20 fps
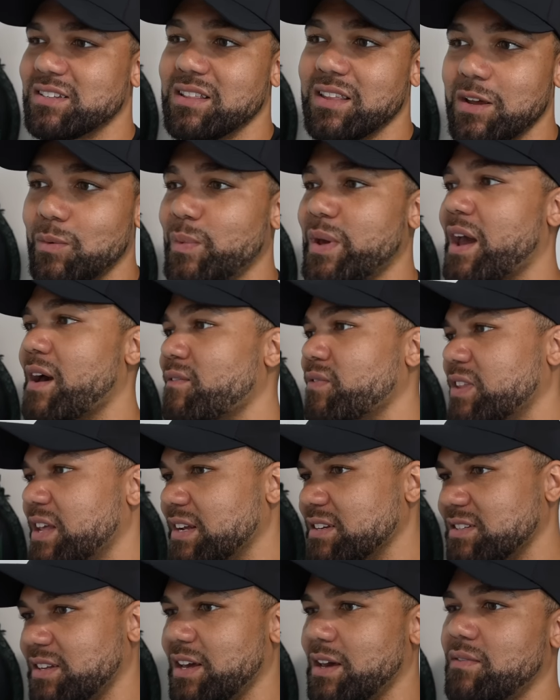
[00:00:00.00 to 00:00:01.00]
and then we have
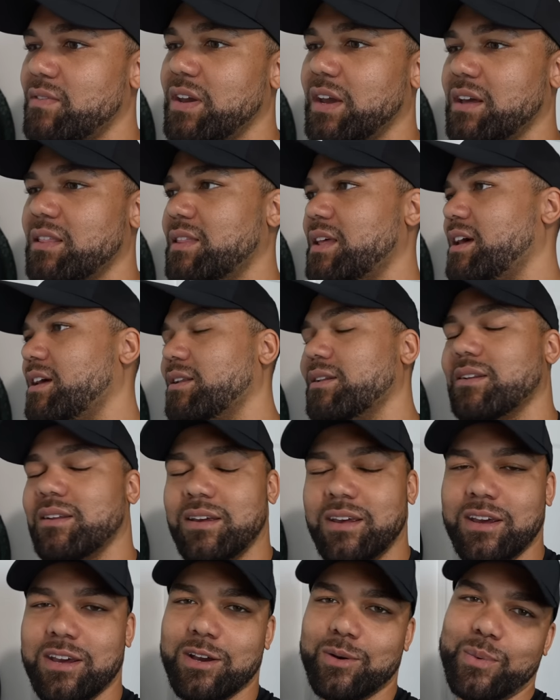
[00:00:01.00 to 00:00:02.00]
Thanksgiving and then
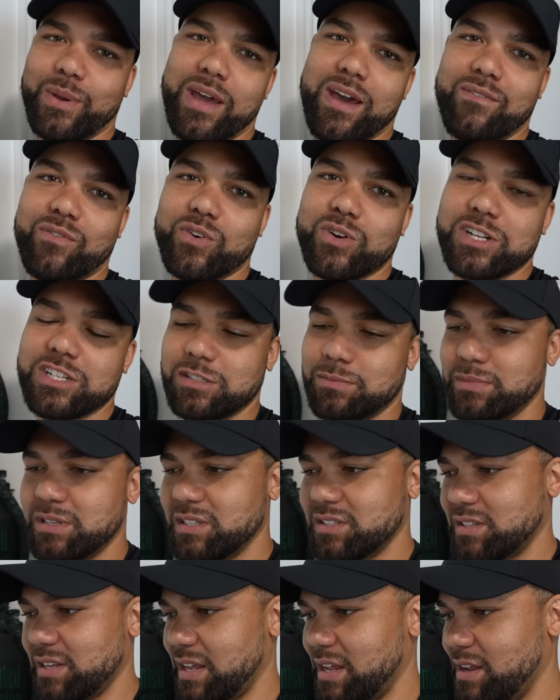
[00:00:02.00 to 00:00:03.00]
we have
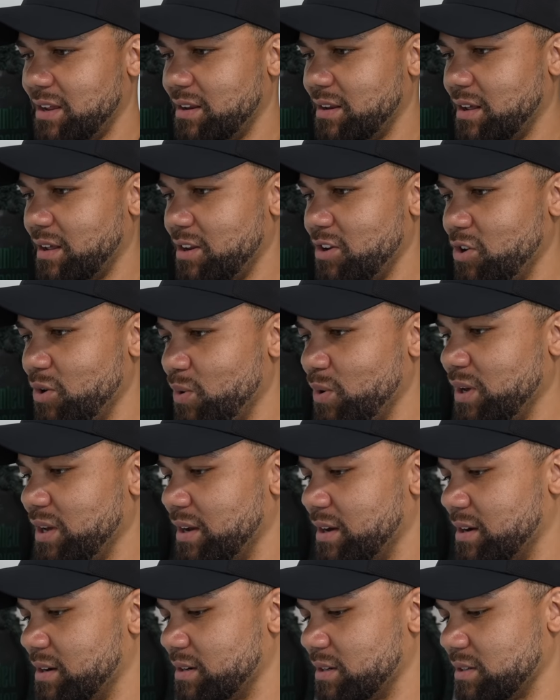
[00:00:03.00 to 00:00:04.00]
Christmas and New
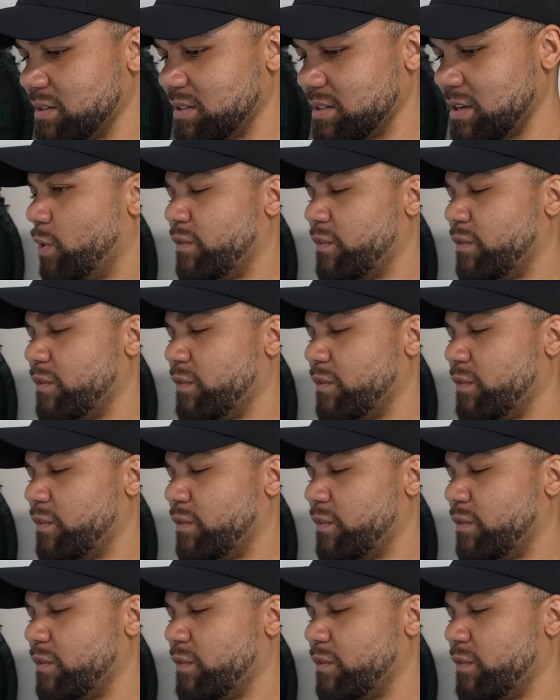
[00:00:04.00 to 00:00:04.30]
Year's.